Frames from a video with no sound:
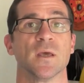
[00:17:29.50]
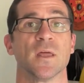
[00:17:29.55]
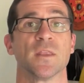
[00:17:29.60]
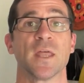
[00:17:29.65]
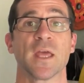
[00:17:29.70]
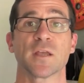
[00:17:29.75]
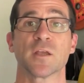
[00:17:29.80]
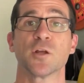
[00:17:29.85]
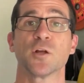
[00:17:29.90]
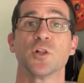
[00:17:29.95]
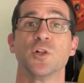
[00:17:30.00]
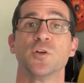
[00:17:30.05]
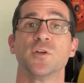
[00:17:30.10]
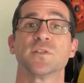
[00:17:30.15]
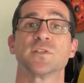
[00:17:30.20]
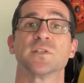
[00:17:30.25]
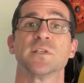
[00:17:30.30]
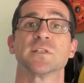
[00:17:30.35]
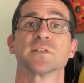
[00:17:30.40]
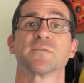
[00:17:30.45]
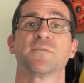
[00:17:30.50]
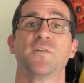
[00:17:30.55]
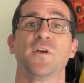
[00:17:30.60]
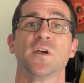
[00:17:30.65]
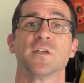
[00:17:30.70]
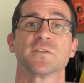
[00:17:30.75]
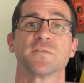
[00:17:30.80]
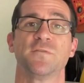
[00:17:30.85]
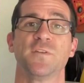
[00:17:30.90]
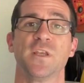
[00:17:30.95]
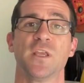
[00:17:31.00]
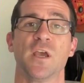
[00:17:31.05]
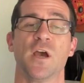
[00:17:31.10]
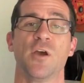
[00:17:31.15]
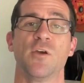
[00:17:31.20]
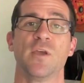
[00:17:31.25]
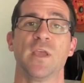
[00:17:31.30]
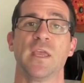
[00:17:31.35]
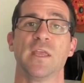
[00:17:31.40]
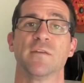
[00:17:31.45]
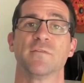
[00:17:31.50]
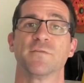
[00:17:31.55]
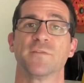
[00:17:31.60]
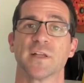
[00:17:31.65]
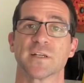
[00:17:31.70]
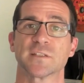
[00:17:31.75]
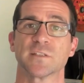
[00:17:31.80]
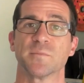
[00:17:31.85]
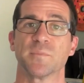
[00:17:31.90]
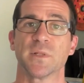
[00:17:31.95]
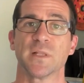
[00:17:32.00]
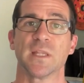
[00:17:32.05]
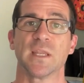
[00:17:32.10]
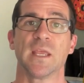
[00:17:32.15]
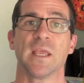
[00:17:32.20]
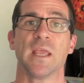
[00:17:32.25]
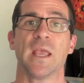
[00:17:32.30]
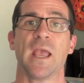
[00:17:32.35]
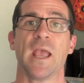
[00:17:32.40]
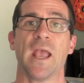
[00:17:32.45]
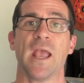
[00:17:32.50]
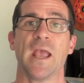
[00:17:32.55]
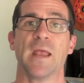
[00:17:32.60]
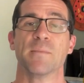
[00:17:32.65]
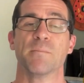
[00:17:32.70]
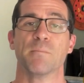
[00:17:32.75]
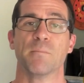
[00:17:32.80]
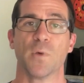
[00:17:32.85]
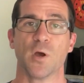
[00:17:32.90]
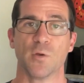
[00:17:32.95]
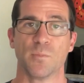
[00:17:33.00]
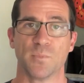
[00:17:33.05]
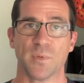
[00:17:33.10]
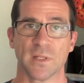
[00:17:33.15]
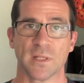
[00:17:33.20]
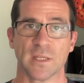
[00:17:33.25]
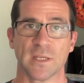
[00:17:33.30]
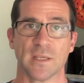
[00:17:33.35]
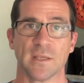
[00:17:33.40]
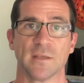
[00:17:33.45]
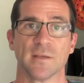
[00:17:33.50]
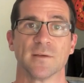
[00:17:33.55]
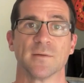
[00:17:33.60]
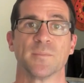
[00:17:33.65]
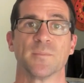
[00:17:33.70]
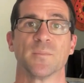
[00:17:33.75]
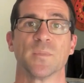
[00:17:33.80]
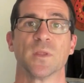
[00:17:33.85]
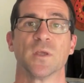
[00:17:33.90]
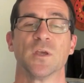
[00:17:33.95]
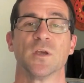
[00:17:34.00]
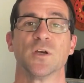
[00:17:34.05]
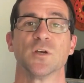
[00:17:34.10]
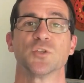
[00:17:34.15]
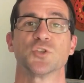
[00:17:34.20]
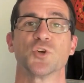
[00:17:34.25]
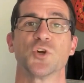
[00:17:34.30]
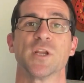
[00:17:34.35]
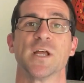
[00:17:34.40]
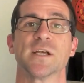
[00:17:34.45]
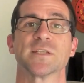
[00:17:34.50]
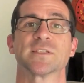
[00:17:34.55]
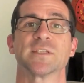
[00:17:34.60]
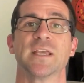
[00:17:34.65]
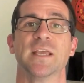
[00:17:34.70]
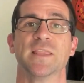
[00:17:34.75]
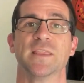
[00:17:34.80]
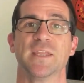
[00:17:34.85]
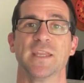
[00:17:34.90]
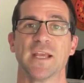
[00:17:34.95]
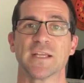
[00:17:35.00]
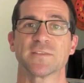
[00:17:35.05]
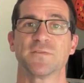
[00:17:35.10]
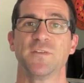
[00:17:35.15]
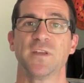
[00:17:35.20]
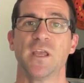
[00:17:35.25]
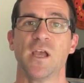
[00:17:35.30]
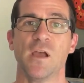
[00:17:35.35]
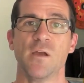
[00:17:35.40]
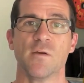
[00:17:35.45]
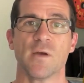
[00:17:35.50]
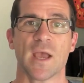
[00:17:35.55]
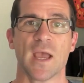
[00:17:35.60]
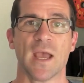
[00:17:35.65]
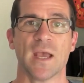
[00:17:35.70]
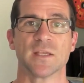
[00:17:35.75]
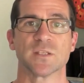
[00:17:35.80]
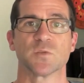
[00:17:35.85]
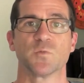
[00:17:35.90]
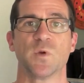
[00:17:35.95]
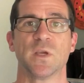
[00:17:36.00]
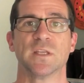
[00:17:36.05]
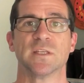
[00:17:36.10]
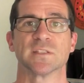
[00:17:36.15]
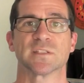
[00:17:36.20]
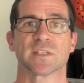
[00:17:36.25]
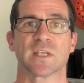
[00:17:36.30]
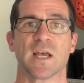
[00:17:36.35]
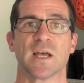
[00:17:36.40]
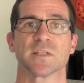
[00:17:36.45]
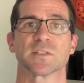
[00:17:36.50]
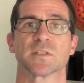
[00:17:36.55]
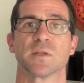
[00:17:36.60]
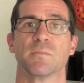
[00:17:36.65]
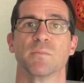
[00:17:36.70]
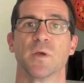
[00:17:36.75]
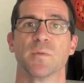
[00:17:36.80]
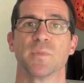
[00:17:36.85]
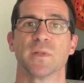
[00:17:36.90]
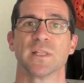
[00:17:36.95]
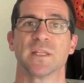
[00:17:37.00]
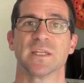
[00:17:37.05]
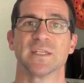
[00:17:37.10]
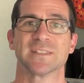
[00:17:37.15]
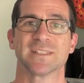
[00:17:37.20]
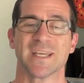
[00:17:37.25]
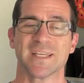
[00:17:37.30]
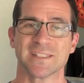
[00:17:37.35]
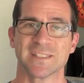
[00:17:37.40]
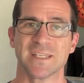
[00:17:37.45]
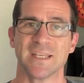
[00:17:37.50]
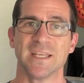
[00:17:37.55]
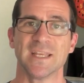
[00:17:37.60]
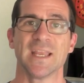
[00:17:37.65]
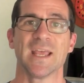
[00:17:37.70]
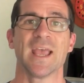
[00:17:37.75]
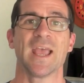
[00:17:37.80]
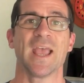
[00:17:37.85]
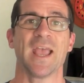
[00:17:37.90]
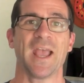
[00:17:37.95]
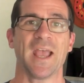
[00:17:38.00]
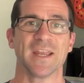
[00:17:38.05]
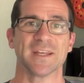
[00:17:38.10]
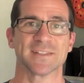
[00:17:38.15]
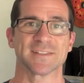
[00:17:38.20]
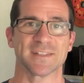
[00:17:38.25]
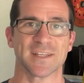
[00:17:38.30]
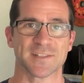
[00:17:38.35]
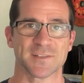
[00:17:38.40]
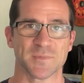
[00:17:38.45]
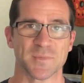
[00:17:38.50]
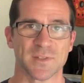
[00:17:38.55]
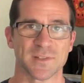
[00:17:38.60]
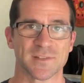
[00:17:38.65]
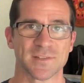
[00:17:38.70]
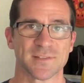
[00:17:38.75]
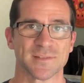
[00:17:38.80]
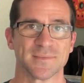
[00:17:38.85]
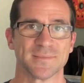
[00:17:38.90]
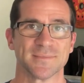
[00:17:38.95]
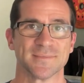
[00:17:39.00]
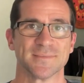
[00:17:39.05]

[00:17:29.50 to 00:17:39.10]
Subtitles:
That concludes this first video in flexibility and mobility. Join us in the next video as we discuss mobility testing and assessments.